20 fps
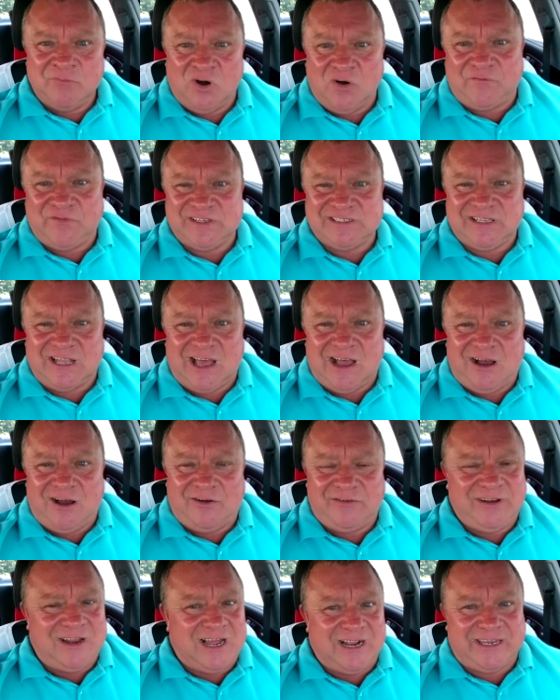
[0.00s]
Murphy's
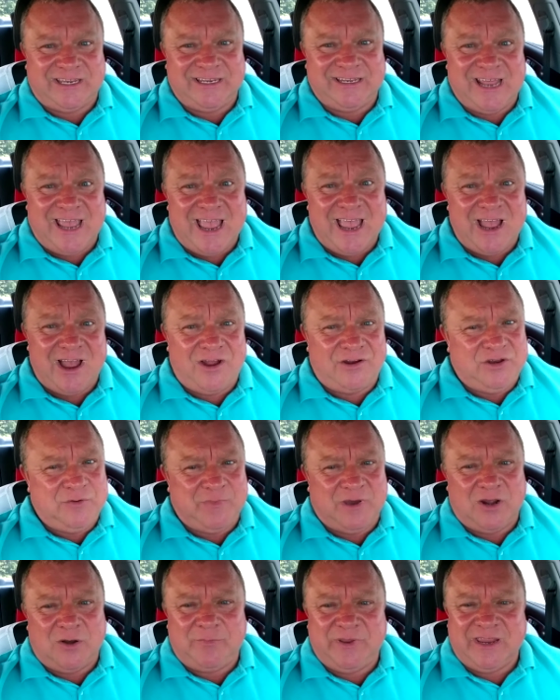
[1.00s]
Law knock you down. You
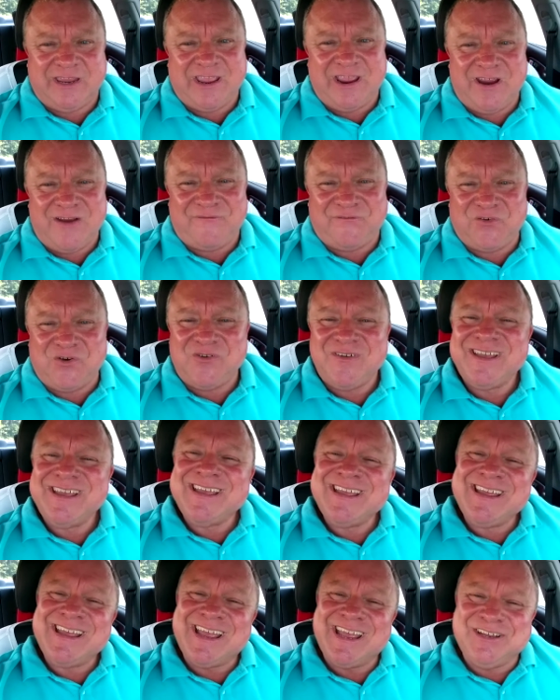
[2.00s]
better be careful
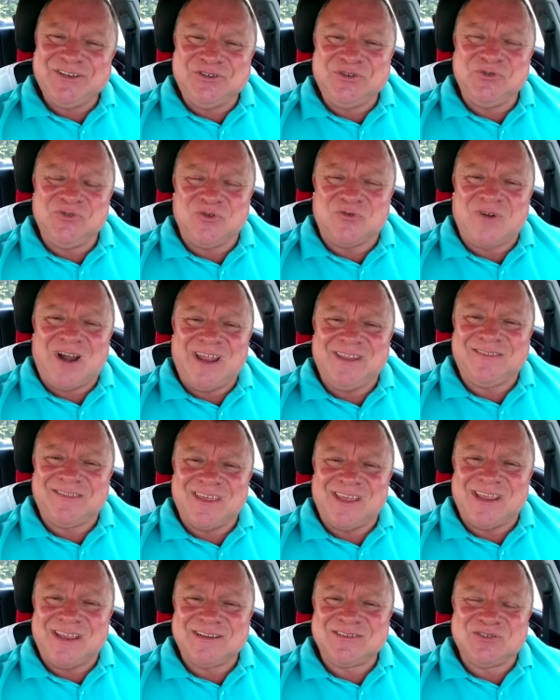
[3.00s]
and do the right
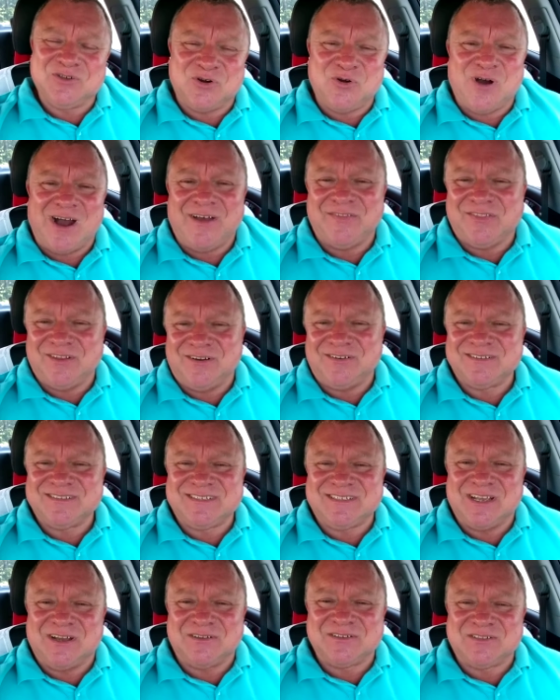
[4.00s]
thing. So go out there and
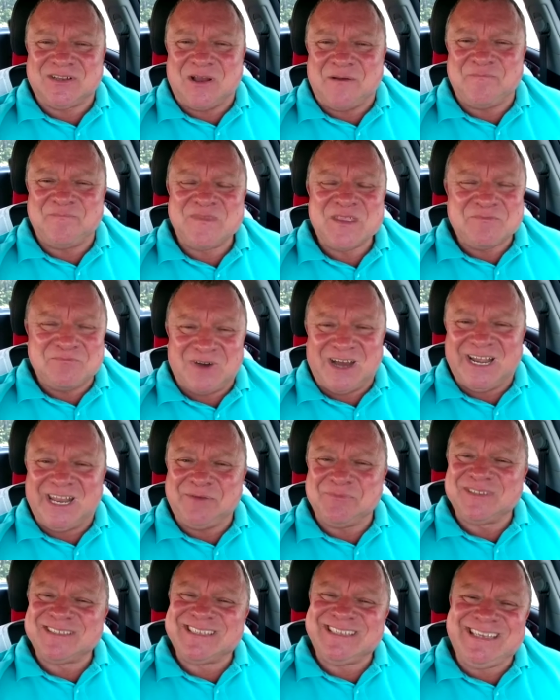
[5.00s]
sell something. My
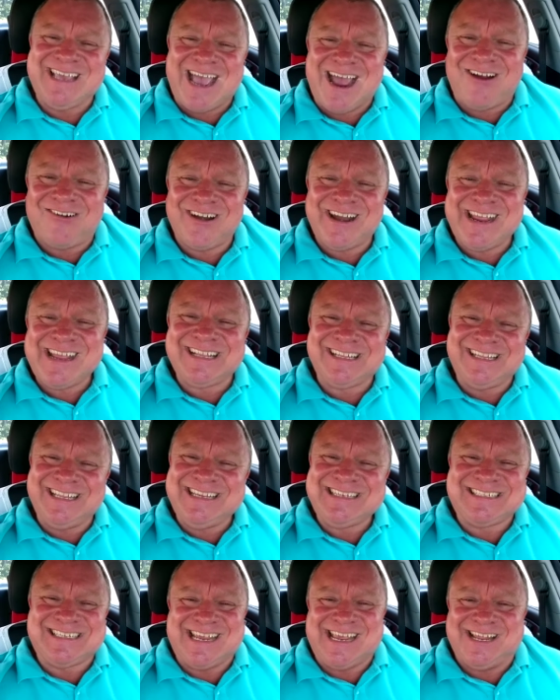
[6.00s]
name is Gary
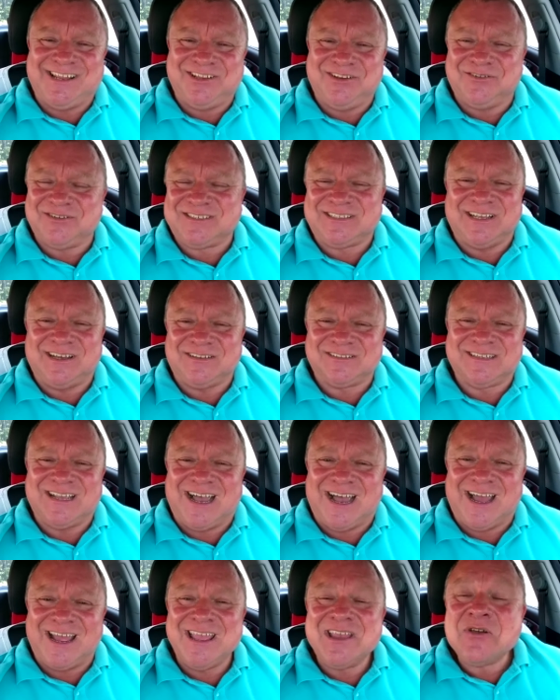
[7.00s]
Lee Stanley, your sales
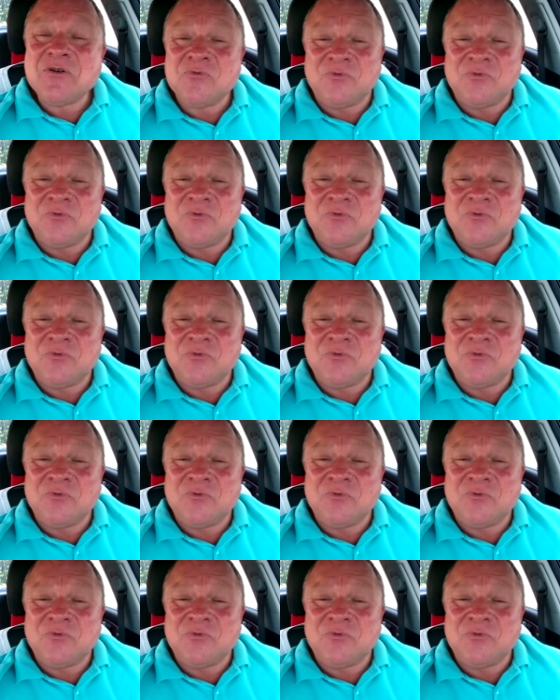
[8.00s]
guy.